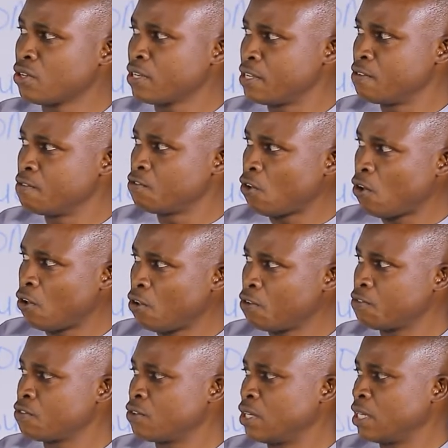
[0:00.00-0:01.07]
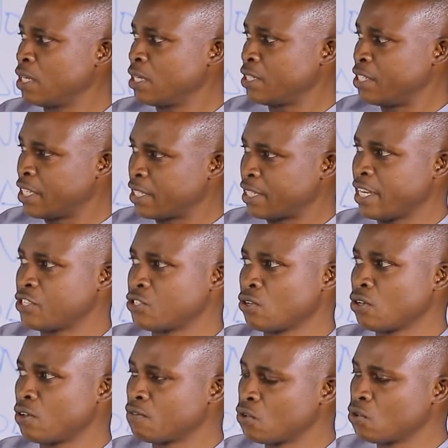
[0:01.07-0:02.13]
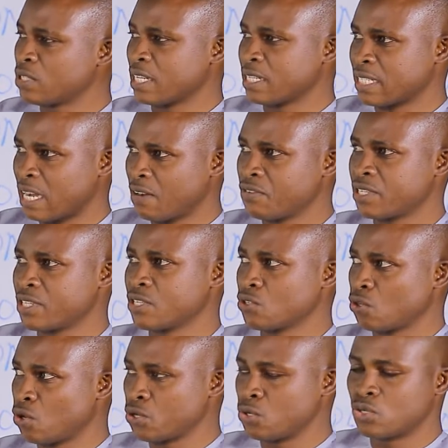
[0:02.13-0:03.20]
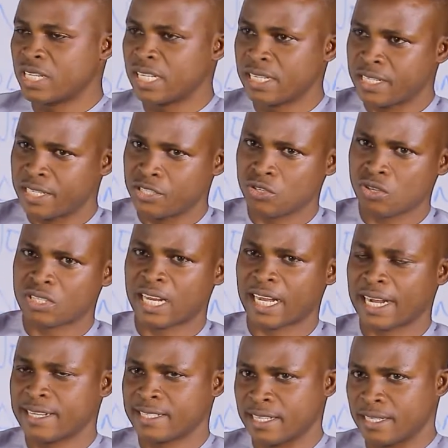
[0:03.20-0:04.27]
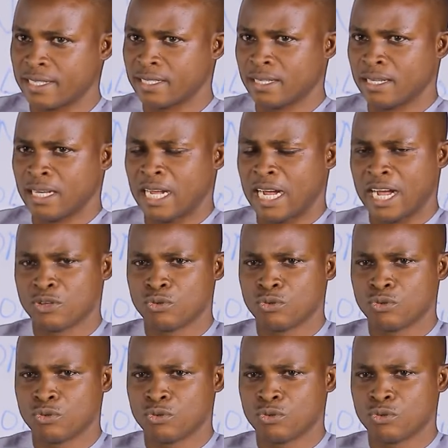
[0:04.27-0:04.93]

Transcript: involves the creation of goods and services or utilities, just like I said. And